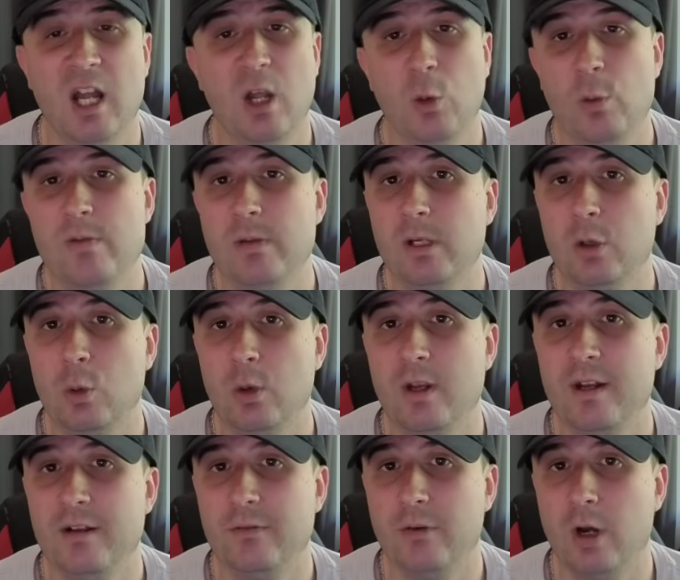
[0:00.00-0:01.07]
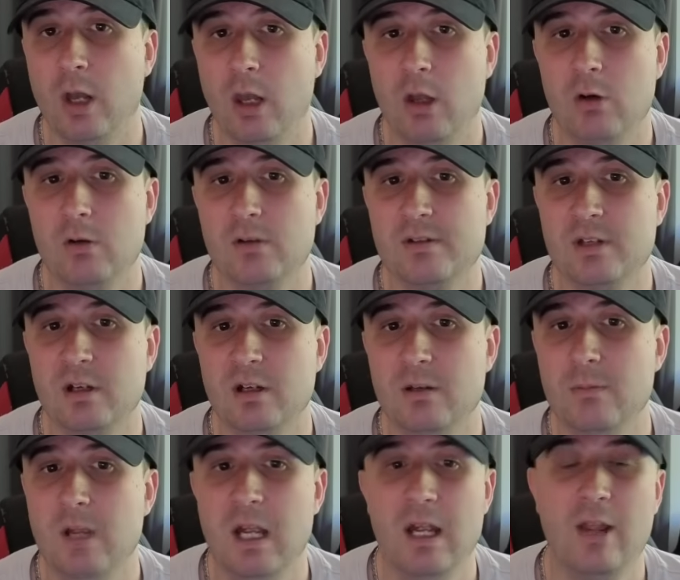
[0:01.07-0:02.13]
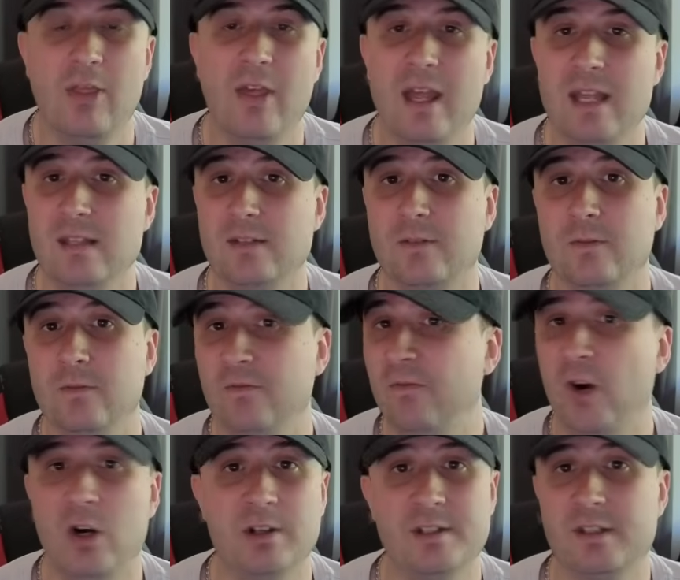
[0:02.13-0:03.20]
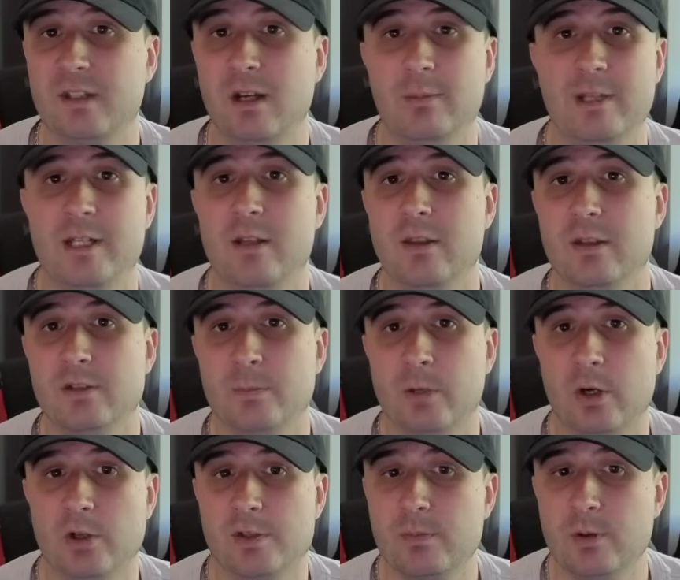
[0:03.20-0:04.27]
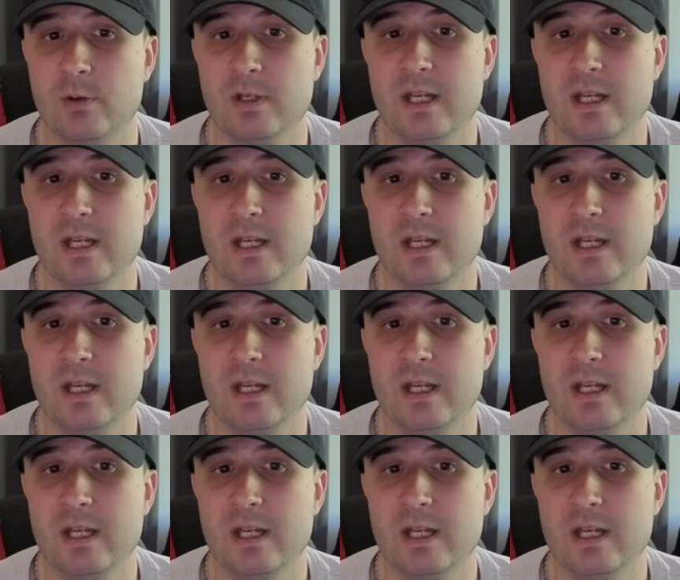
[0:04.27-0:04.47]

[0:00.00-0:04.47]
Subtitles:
We've been calling it for a long time that it's fine to come in at this price point.